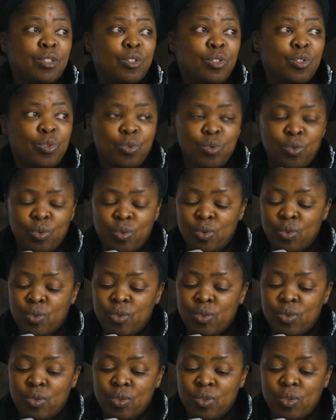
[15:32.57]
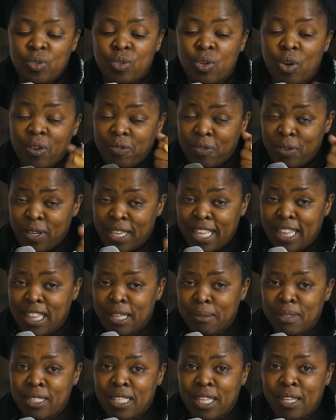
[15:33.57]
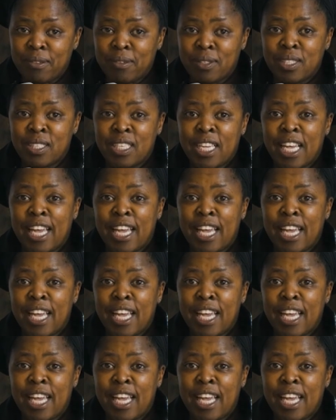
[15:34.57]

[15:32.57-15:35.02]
to not forget themselves,